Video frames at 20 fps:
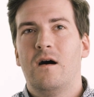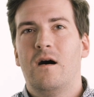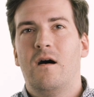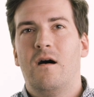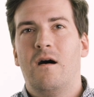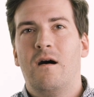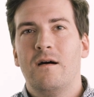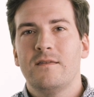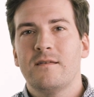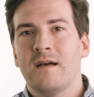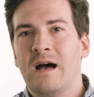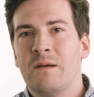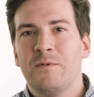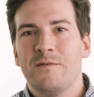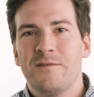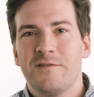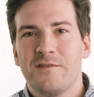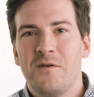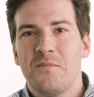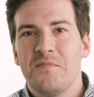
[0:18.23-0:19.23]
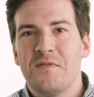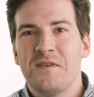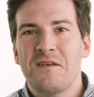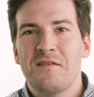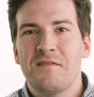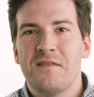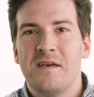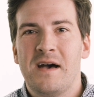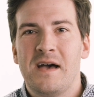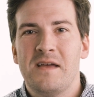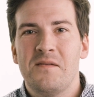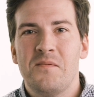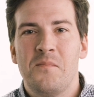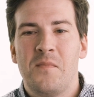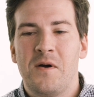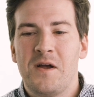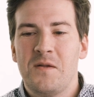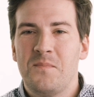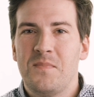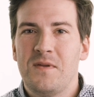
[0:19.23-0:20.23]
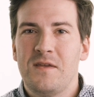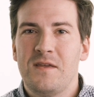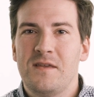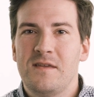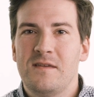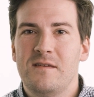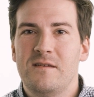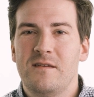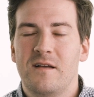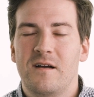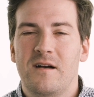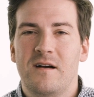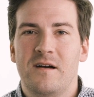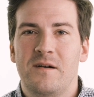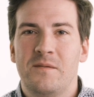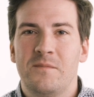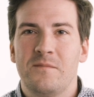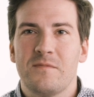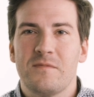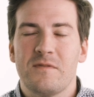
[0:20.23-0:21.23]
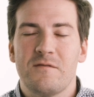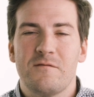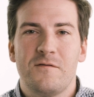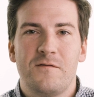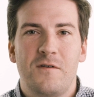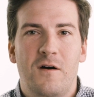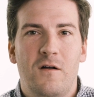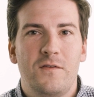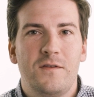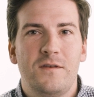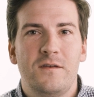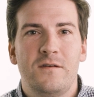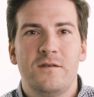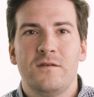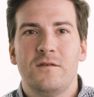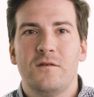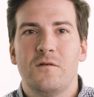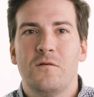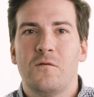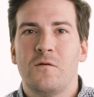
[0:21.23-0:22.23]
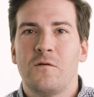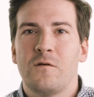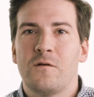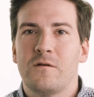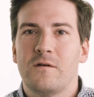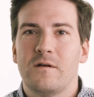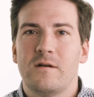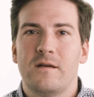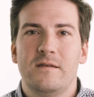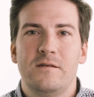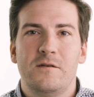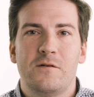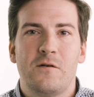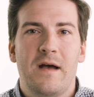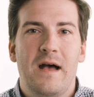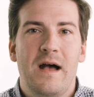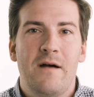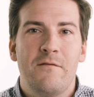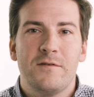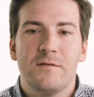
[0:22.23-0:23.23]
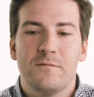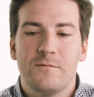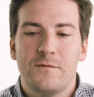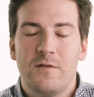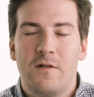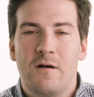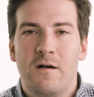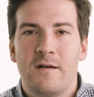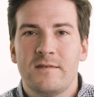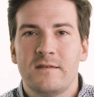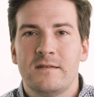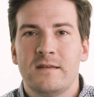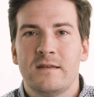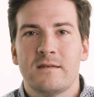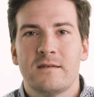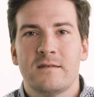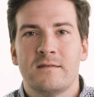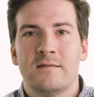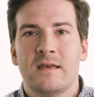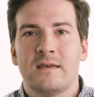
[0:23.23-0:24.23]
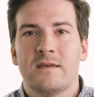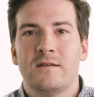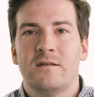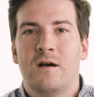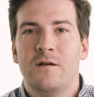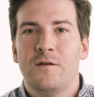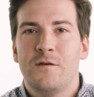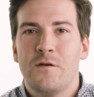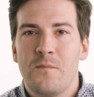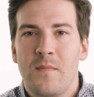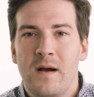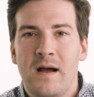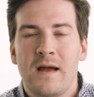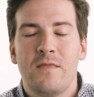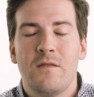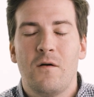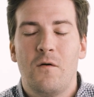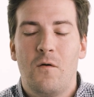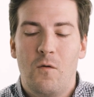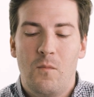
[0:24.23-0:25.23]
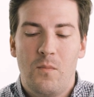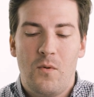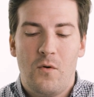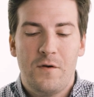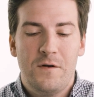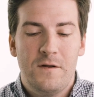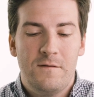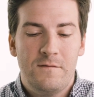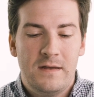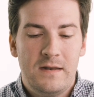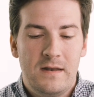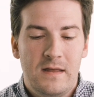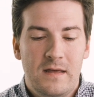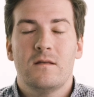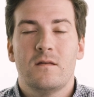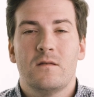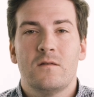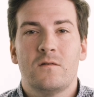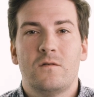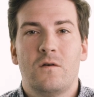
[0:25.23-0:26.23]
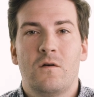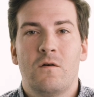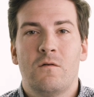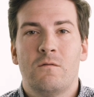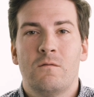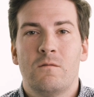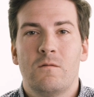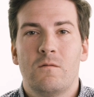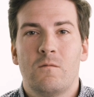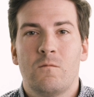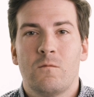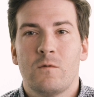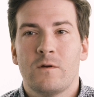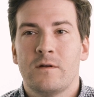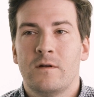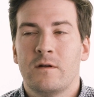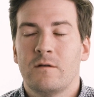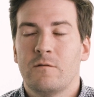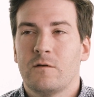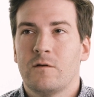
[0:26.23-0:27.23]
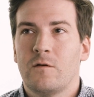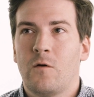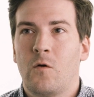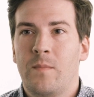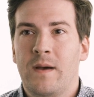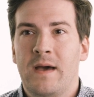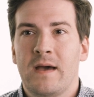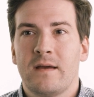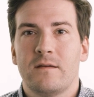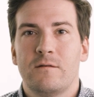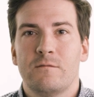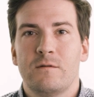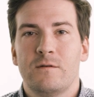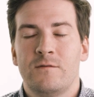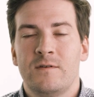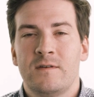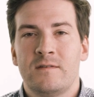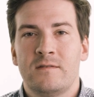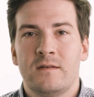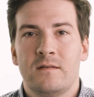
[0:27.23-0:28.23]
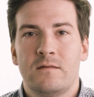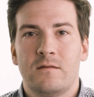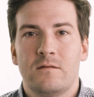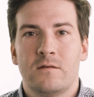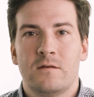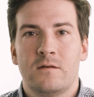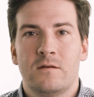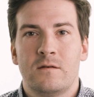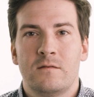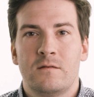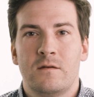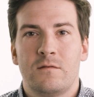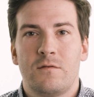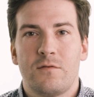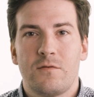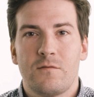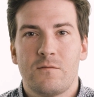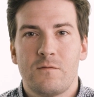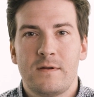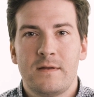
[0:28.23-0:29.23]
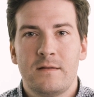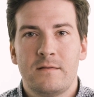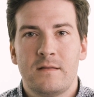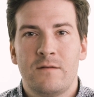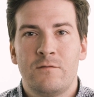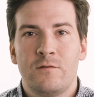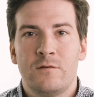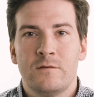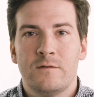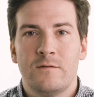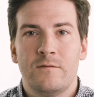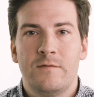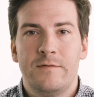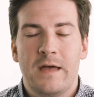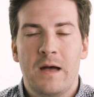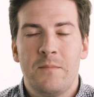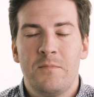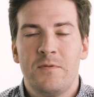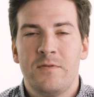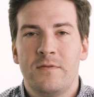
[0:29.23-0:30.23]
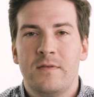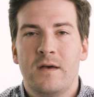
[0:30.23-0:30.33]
on top of something that might be faulty or have some flaws in it, because that can undermine the whole point of it. So we're going to go back and revisit the three levels of depth